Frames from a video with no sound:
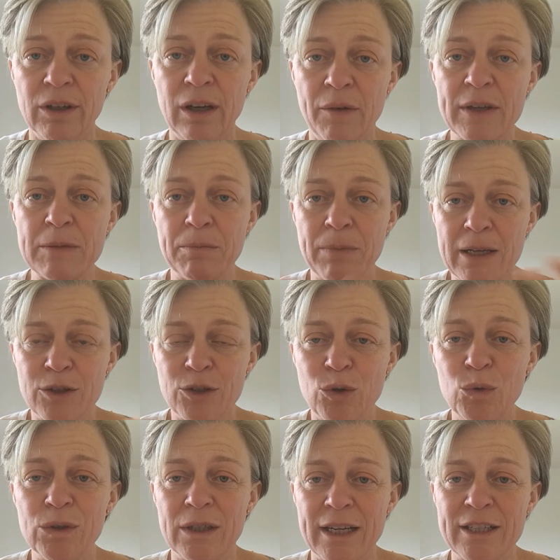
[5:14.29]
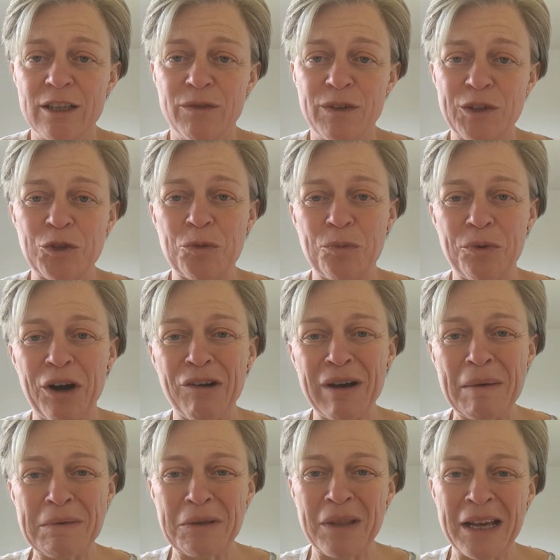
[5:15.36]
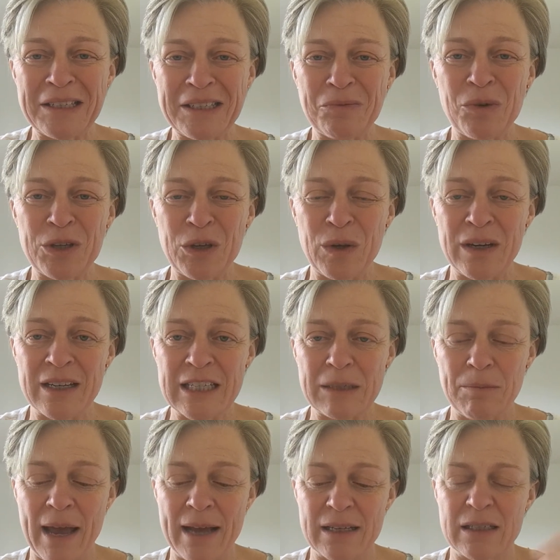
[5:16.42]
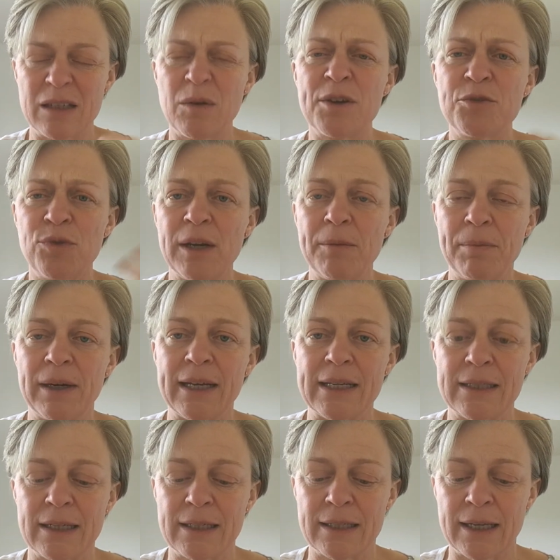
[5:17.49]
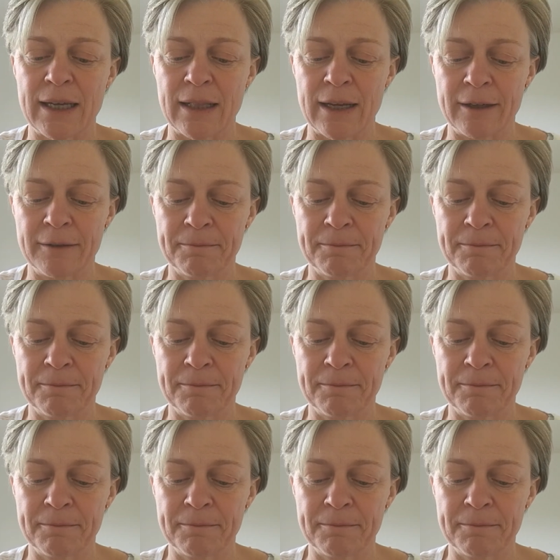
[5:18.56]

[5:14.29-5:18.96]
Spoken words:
You know, it's called an individual program, so that's what you'd expect. So I was really pleased to see that.